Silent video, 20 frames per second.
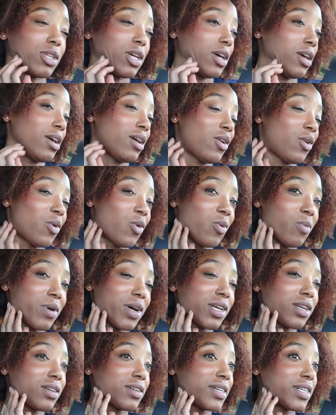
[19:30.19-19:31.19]
Like, oh
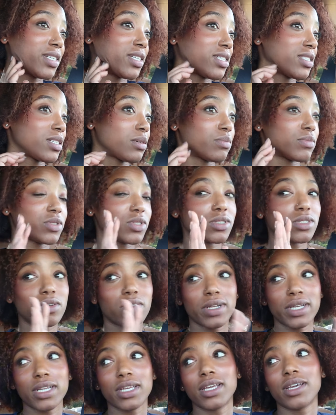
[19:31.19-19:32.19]
my goodness, I'm so
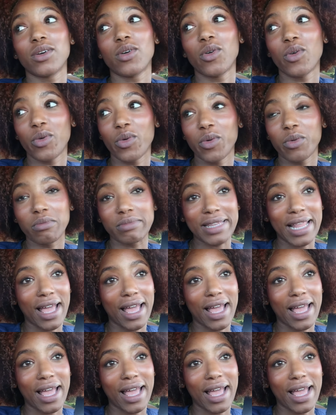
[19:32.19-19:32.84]
ready to get home.